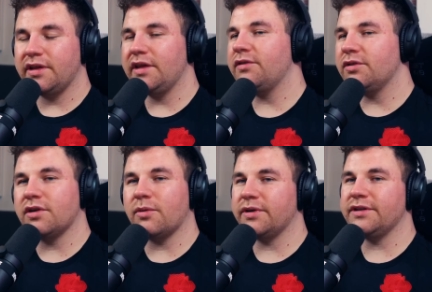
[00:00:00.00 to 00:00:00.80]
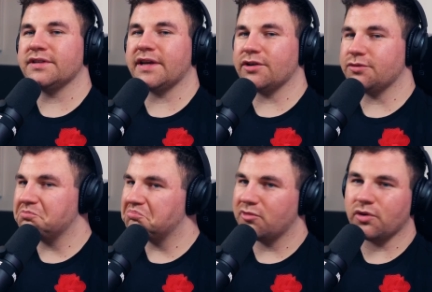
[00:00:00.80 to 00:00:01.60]
If you do not want to use a schedule,
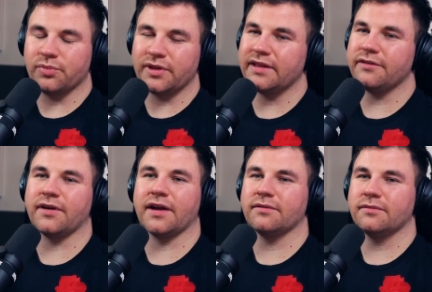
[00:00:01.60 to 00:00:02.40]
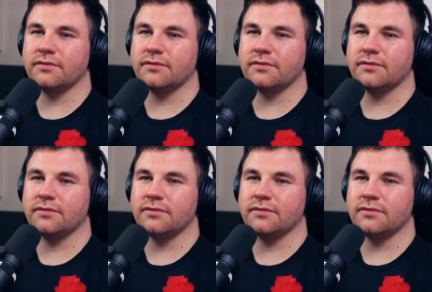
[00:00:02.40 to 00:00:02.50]
completely fine.